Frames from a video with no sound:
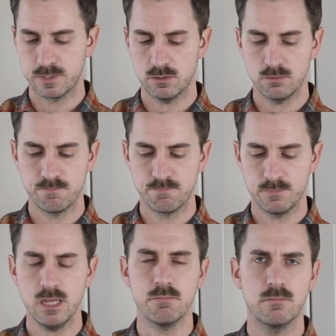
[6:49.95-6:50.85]
So
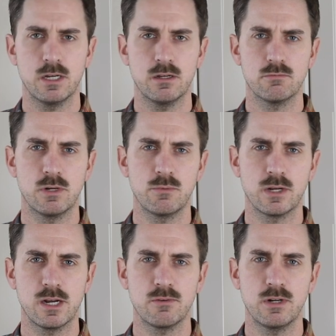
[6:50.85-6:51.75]
yeah, Red
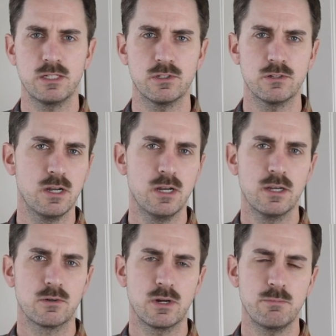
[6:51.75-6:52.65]
Wing Iron Ranger,
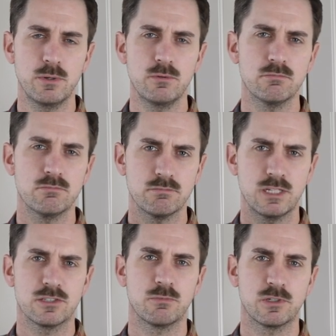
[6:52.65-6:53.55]
great boot.
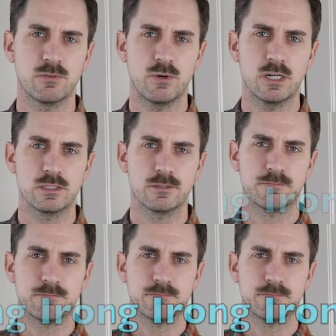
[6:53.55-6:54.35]
Thanks so much for watching.